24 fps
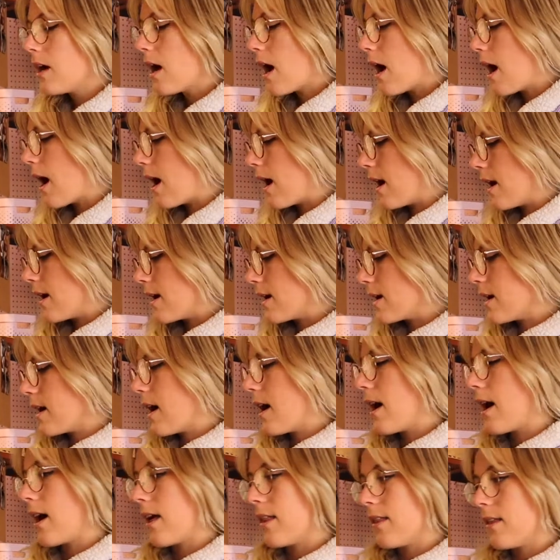I
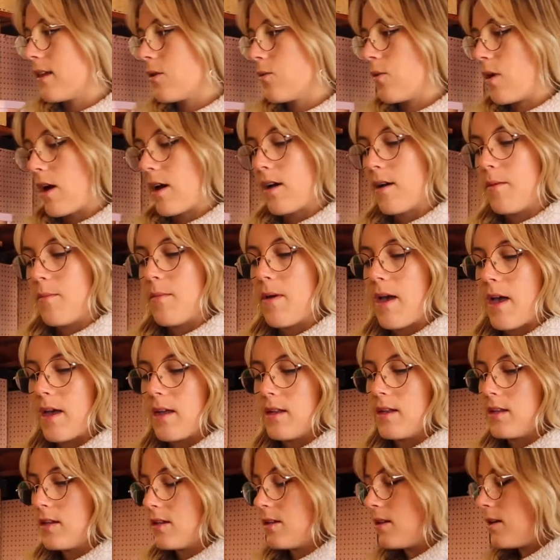highly
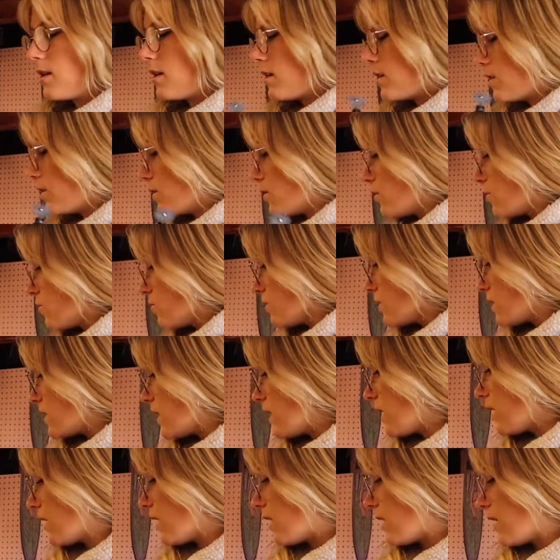recommend
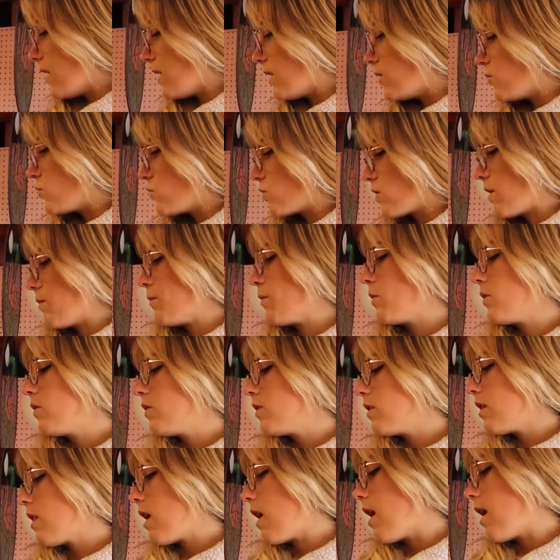using a
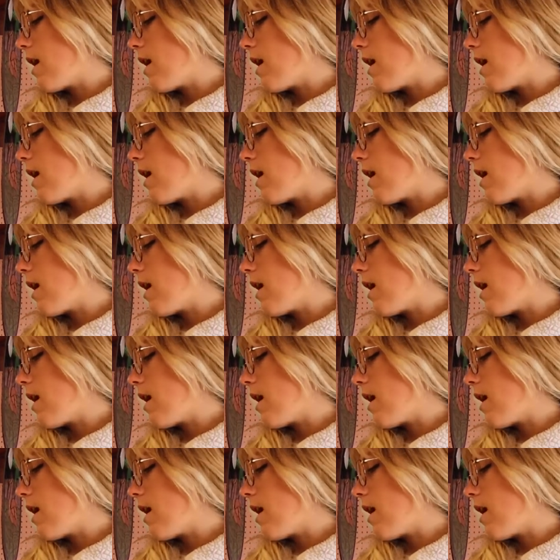Dremel.